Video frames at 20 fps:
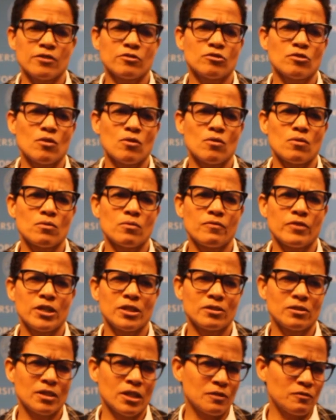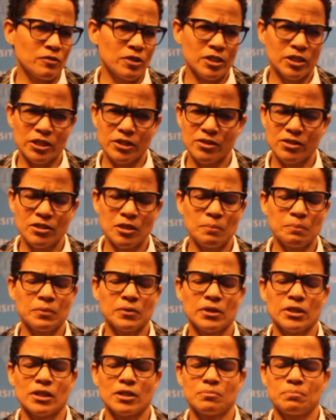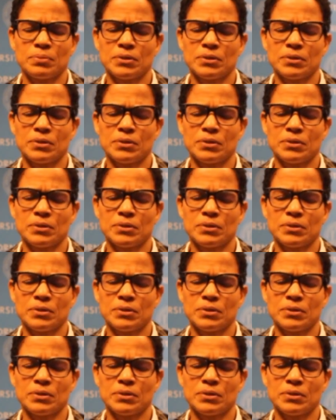So, very simply,